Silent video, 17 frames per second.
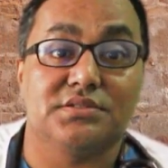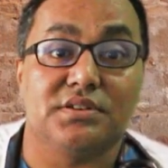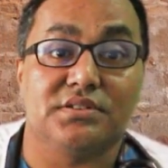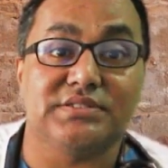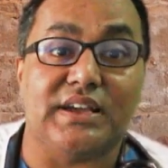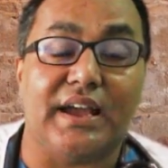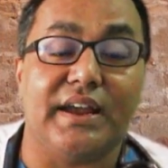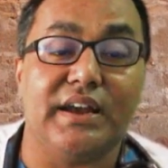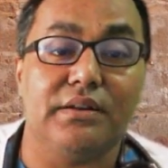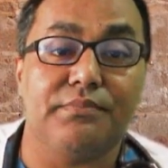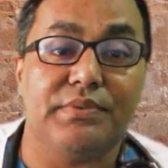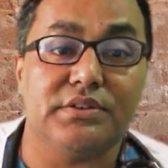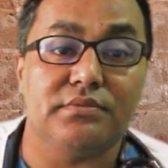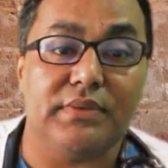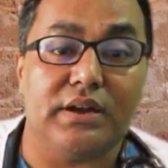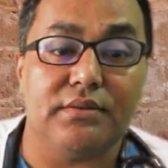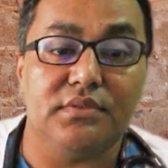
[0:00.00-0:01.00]
The psychiatric
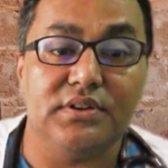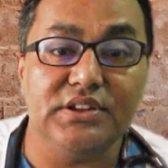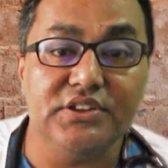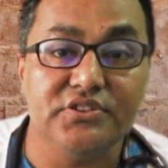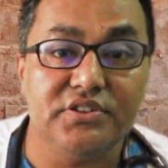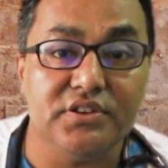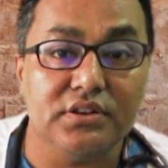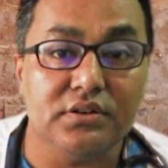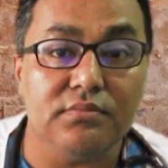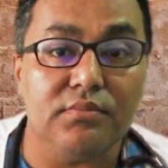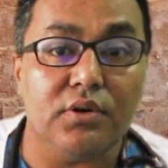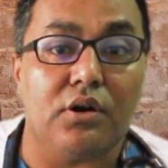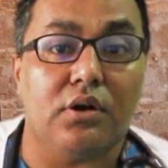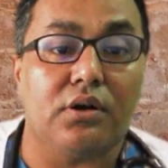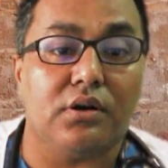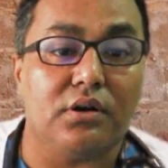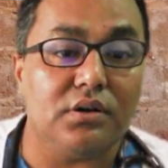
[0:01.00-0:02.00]
patient might be lithium
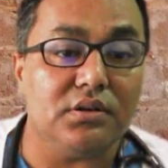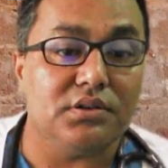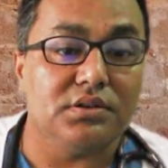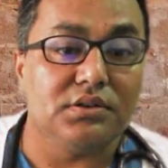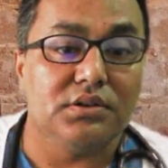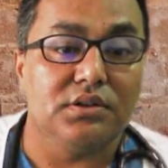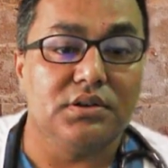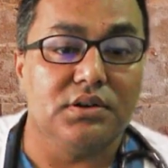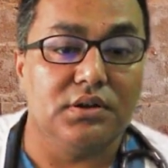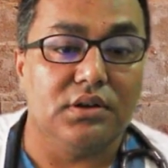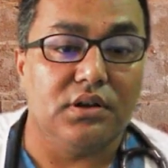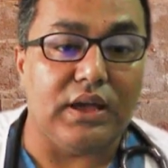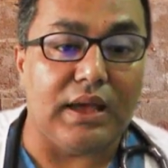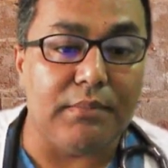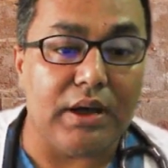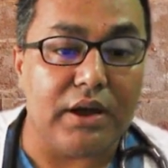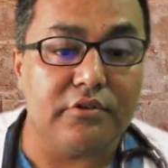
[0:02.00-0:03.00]
or
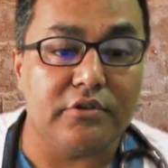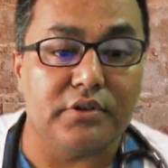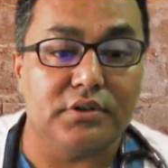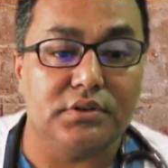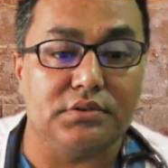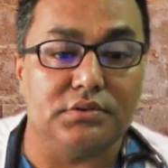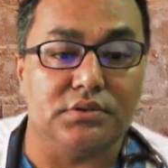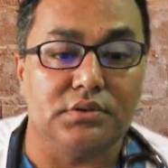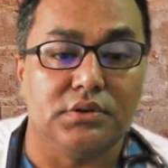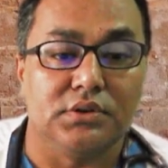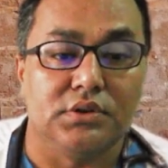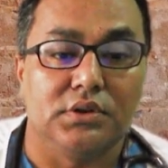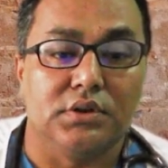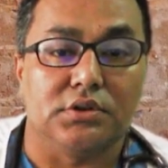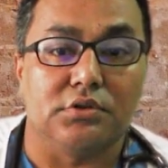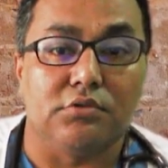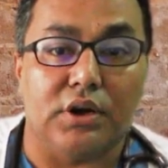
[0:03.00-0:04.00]
amiodarone.
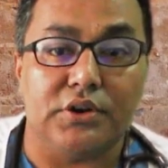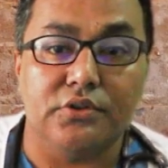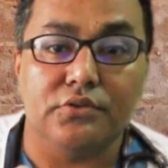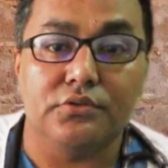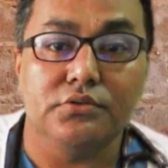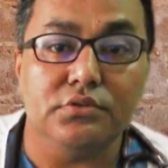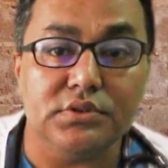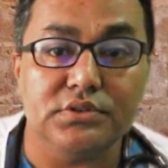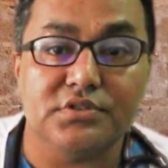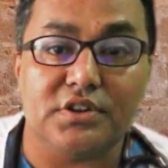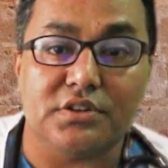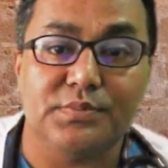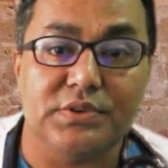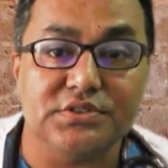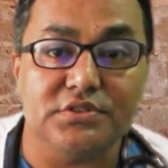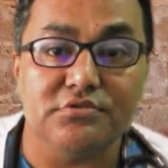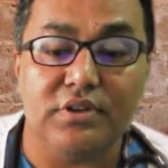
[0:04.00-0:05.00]
So what you do in such
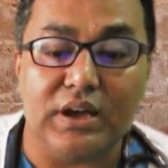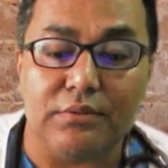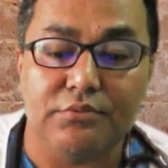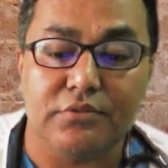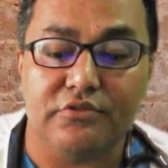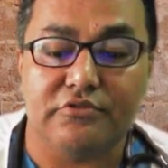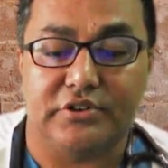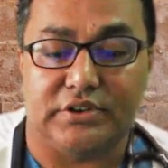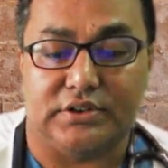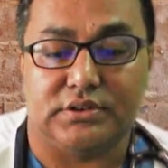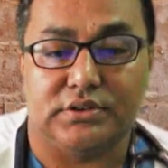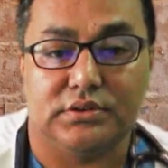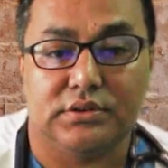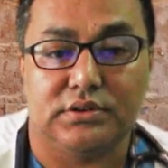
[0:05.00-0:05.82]
patient, you have to treat.